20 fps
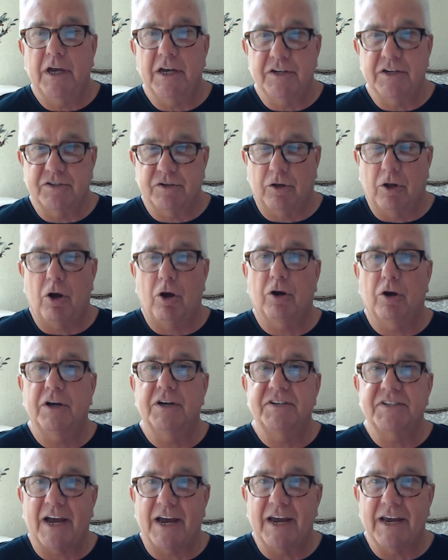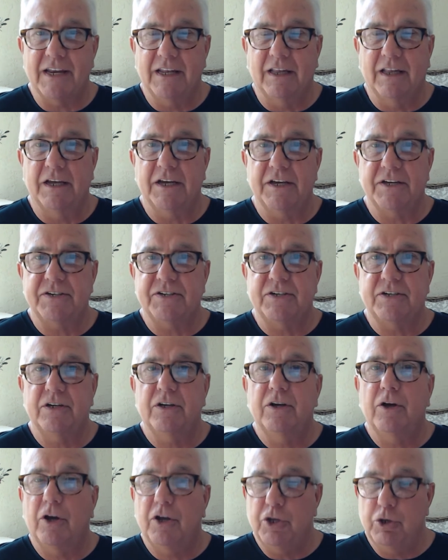As long as
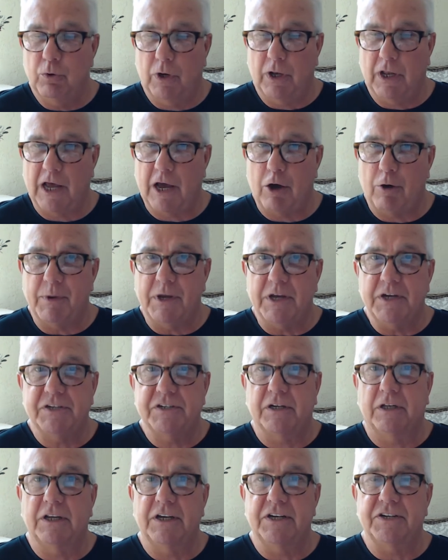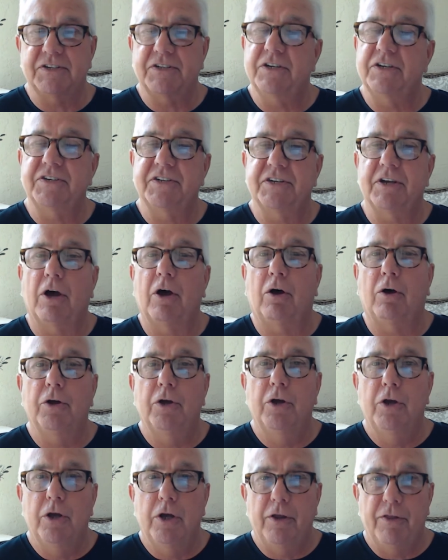you allow me to list and
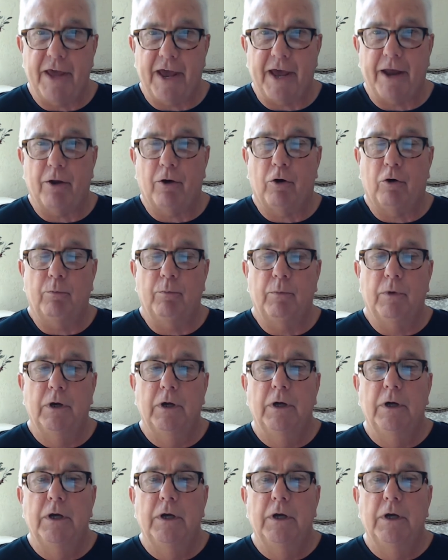sell that home.